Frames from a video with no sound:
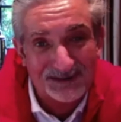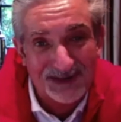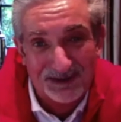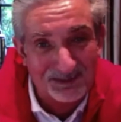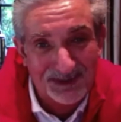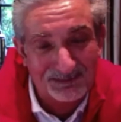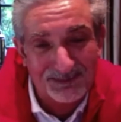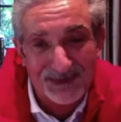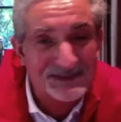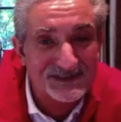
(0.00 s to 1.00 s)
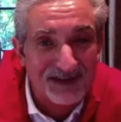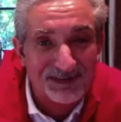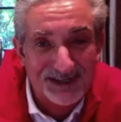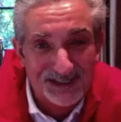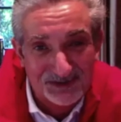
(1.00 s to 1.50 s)
They had to be
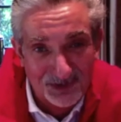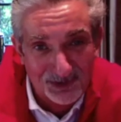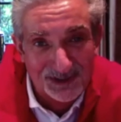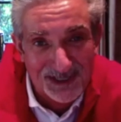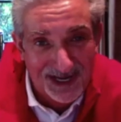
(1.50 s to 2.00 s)
mid-70s, early